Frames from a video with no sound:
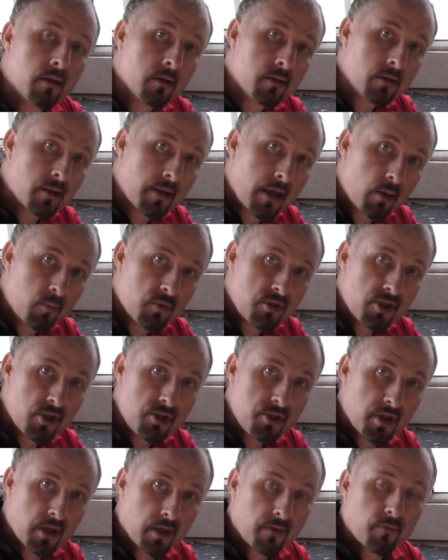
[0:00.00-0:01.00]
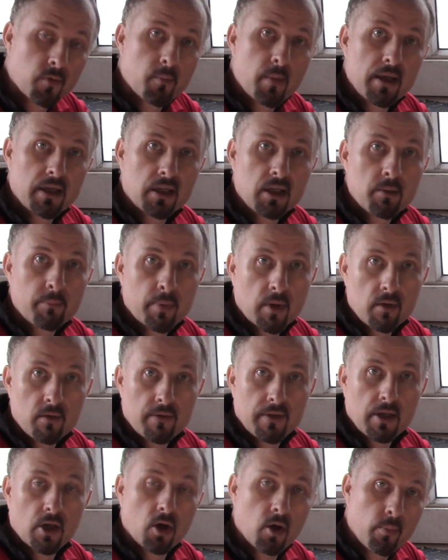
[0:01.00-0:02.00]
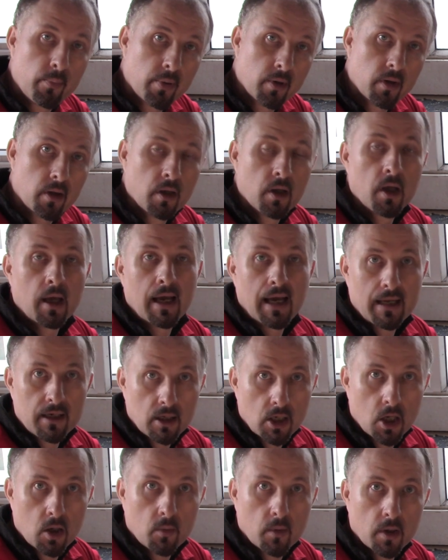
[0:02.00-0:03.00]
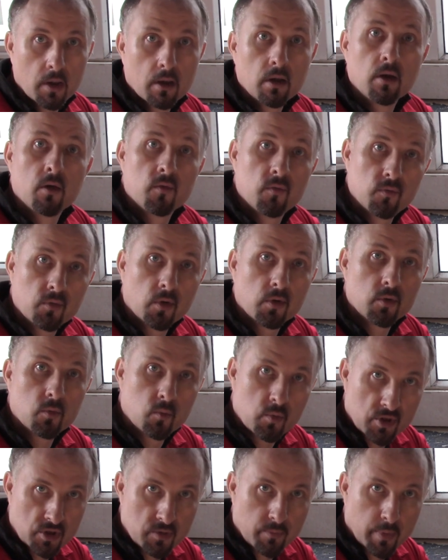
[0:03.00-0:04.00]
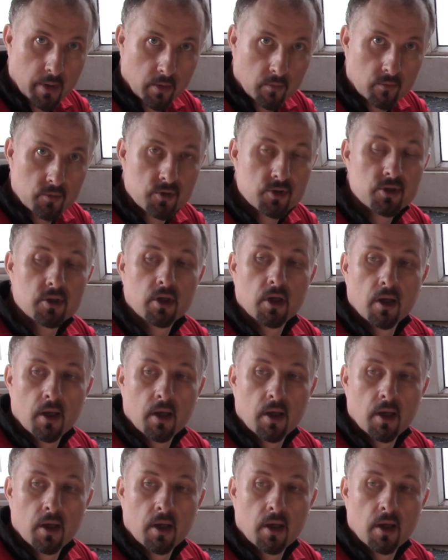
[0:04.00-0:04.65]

So that was the jig for making both the upper and lower front wishbones